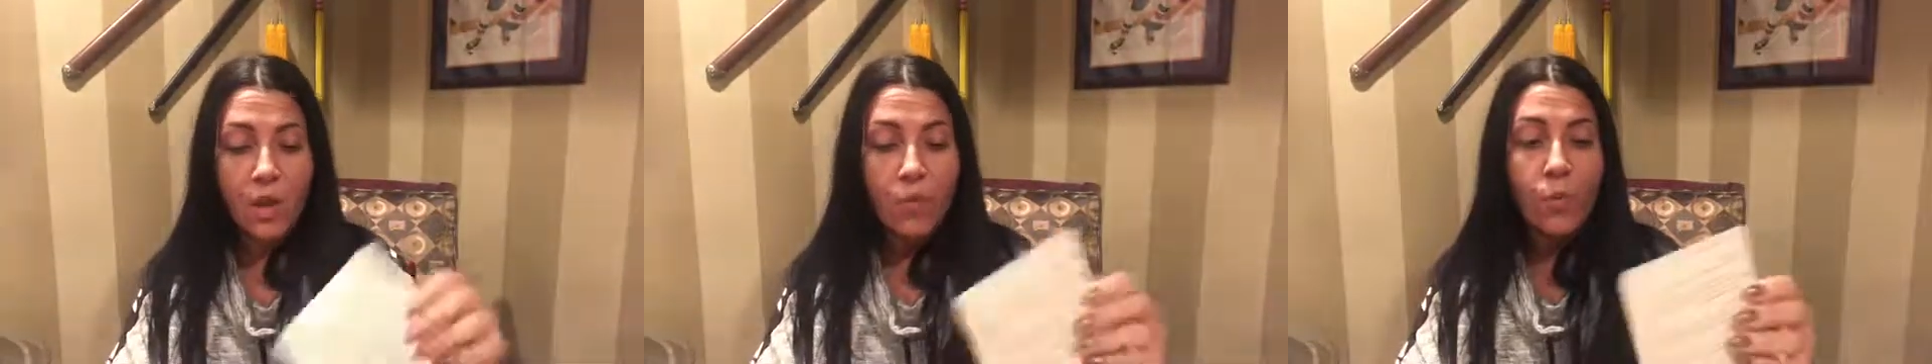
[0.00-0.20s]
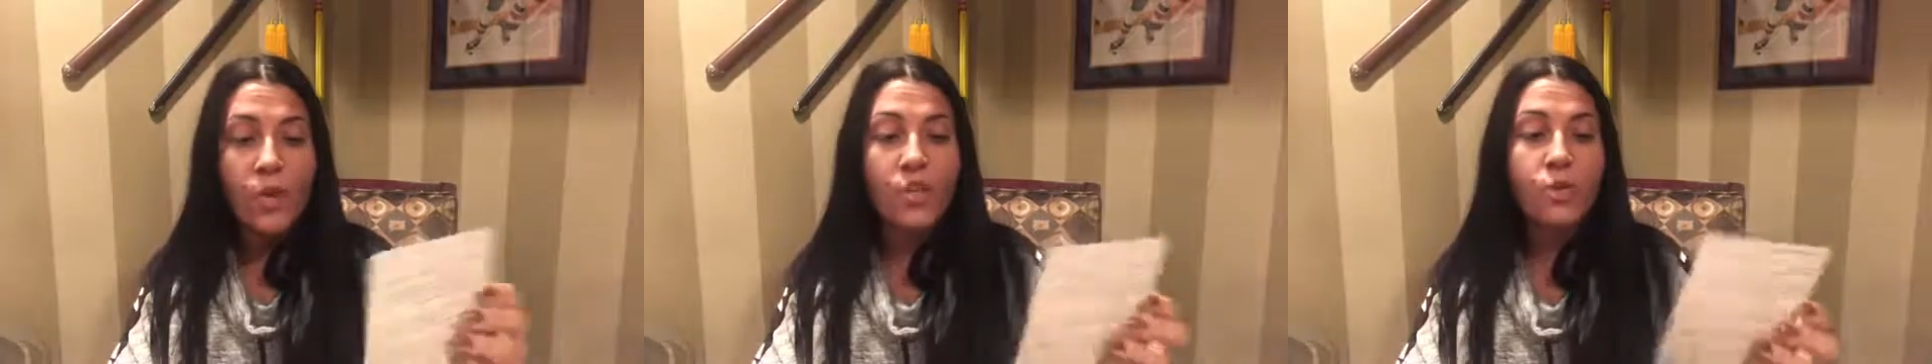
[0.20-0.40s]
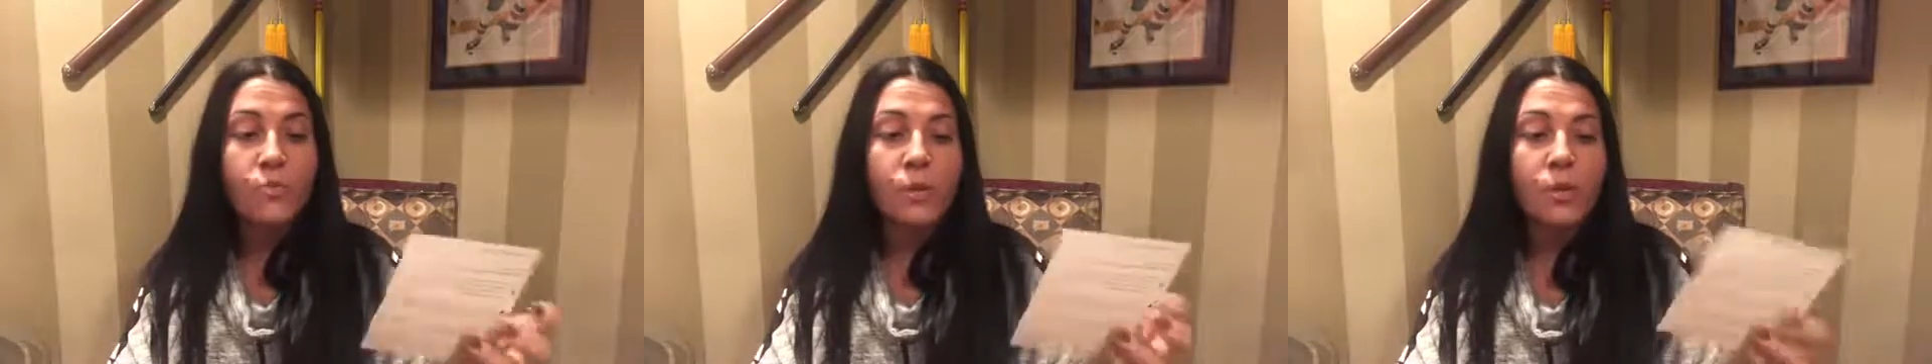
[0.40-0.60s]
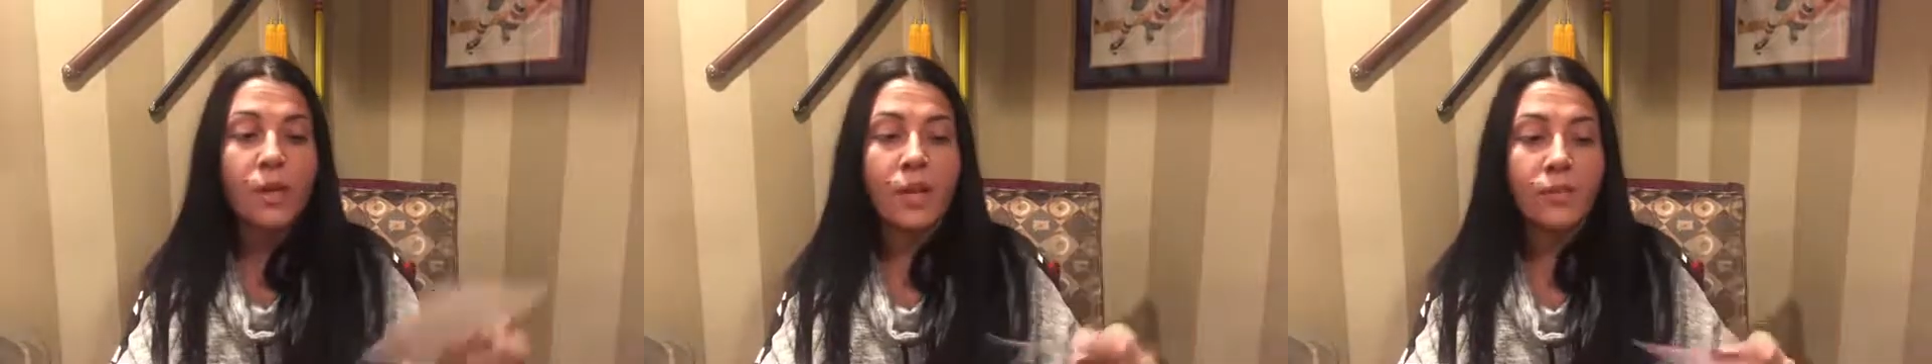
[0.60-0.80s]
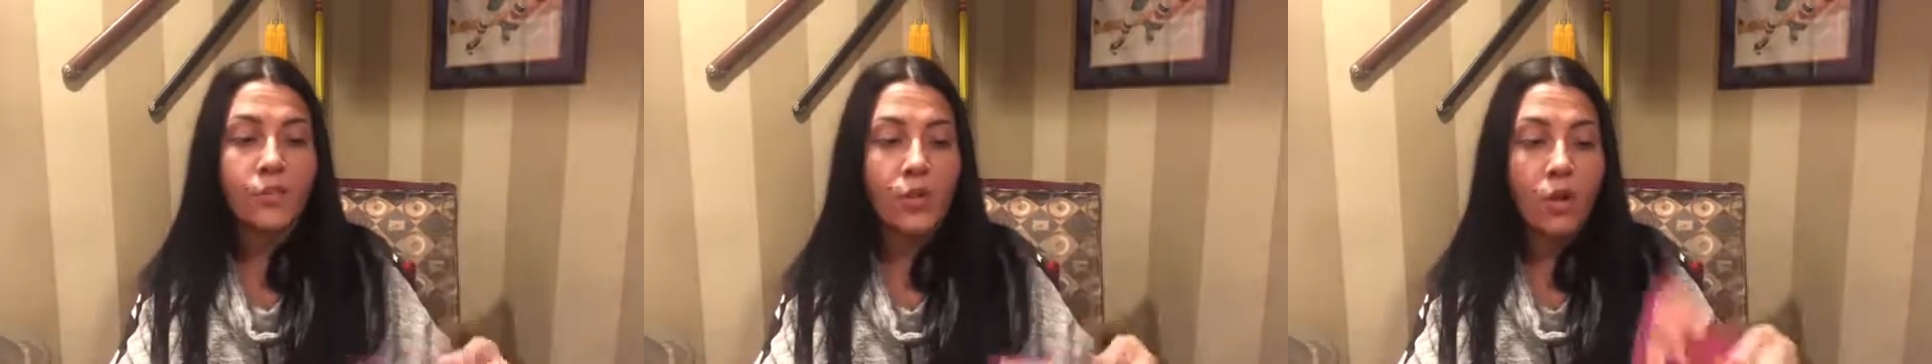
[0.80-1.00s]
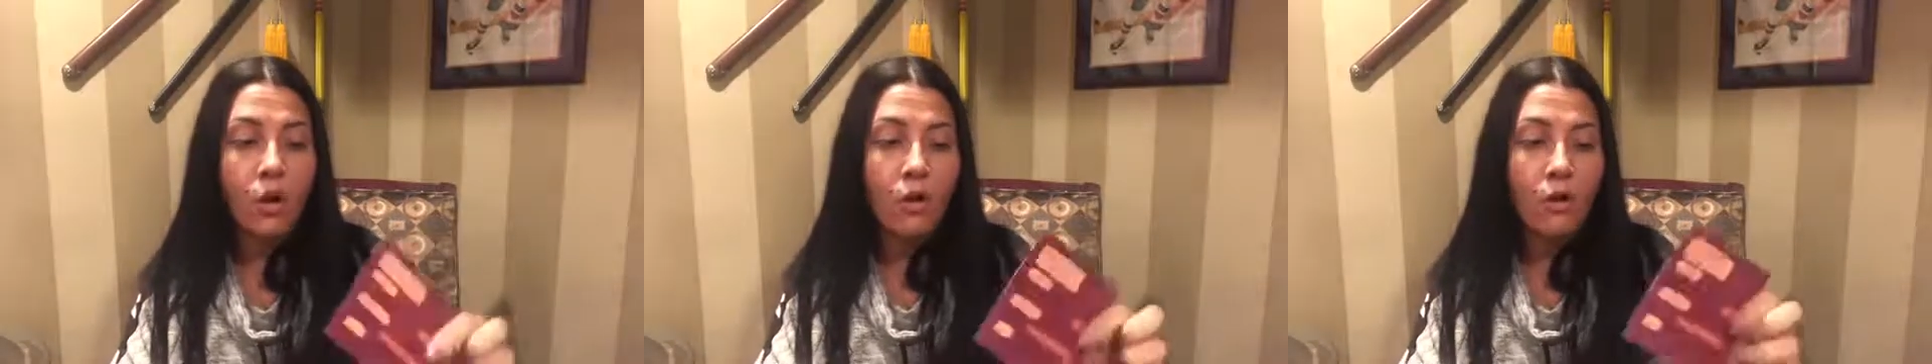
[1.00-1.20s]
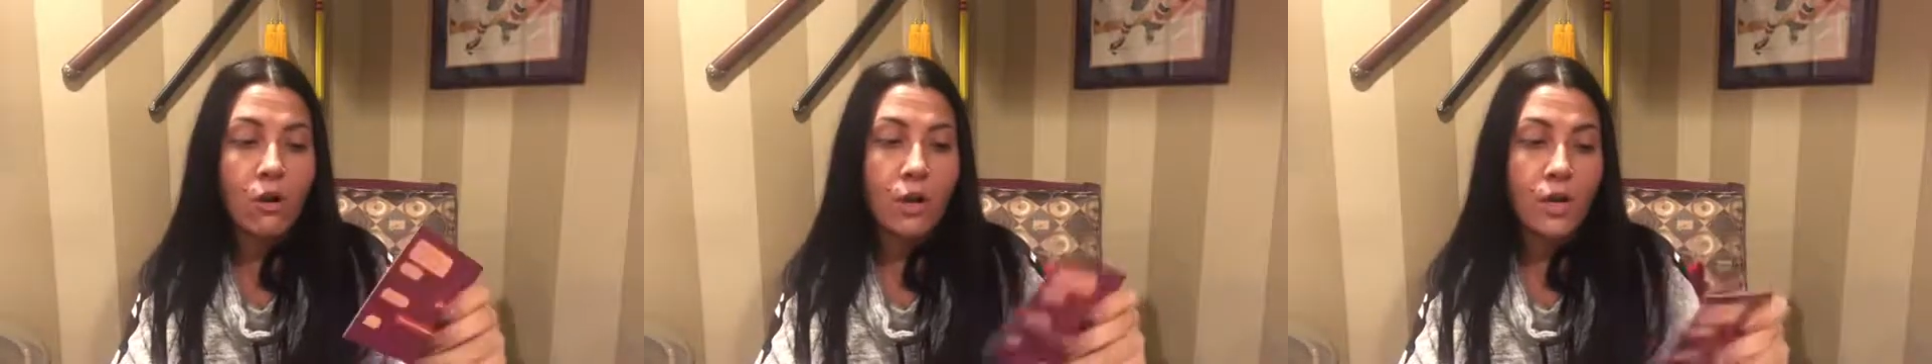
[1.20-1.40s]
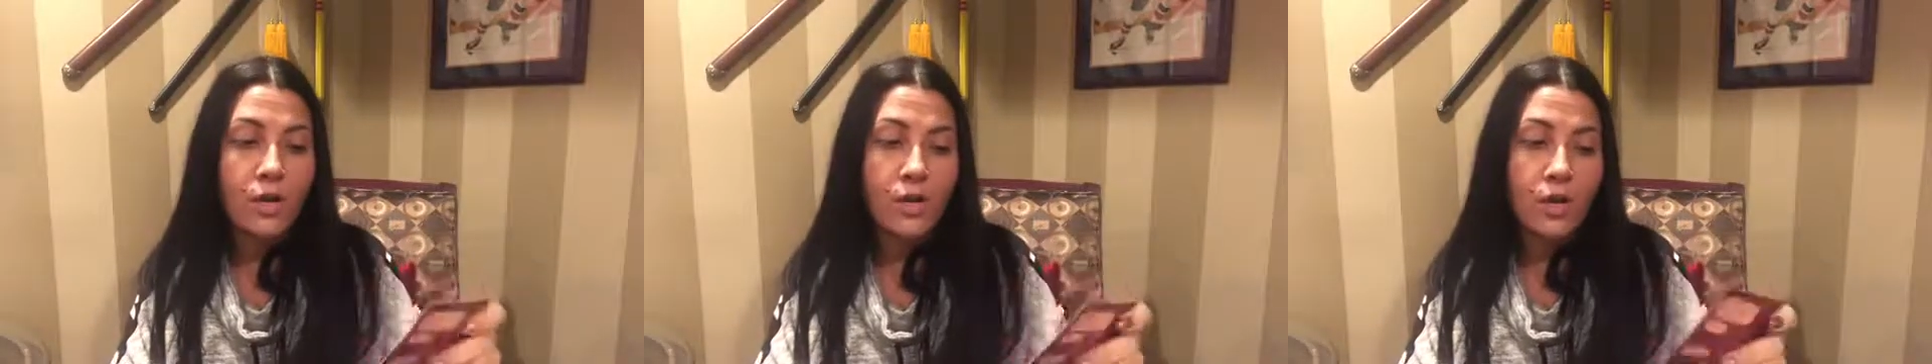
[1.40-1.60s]
When you pull out the
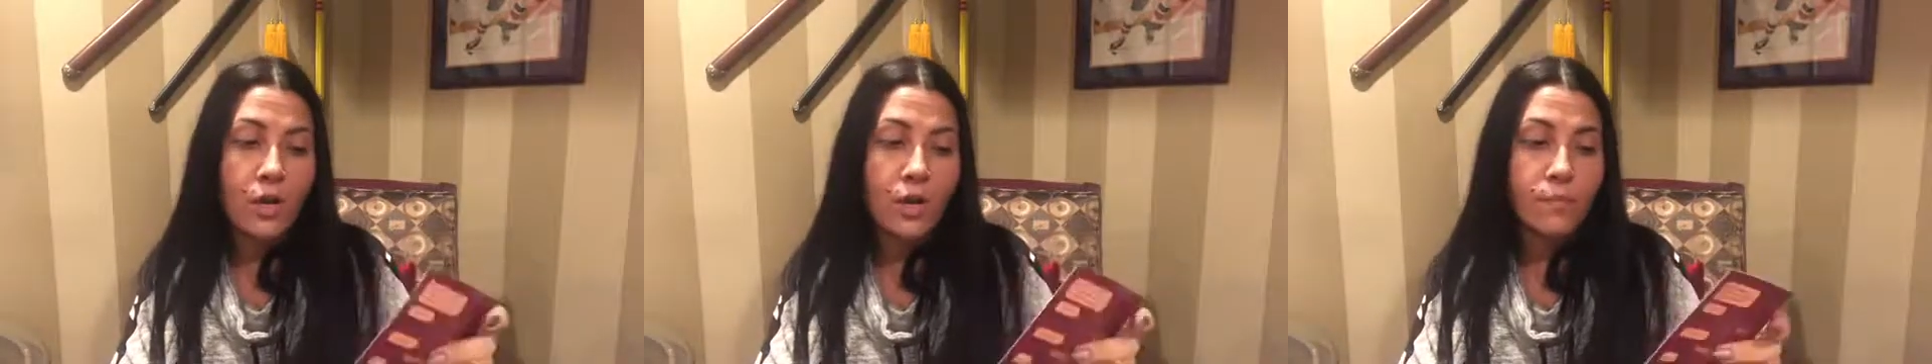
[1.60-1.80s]
card,